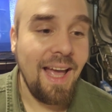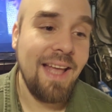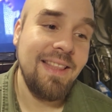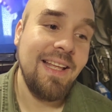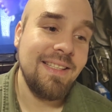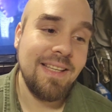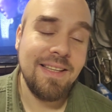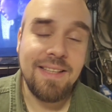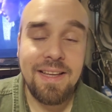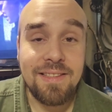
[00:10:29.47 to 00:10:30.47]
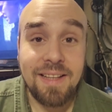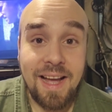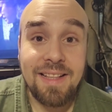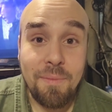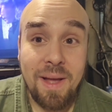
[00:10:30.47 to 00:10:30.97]
and then says, "It's a
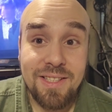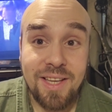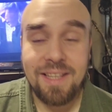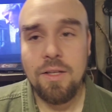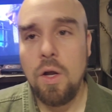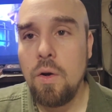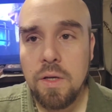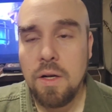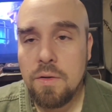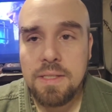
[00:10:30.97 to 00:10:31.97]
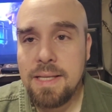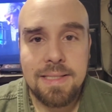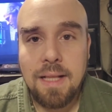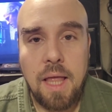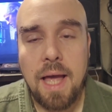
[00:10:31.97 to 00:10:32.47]
kind of magic," and
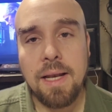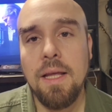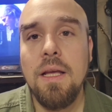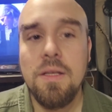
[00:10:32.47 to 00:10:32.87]
says the line.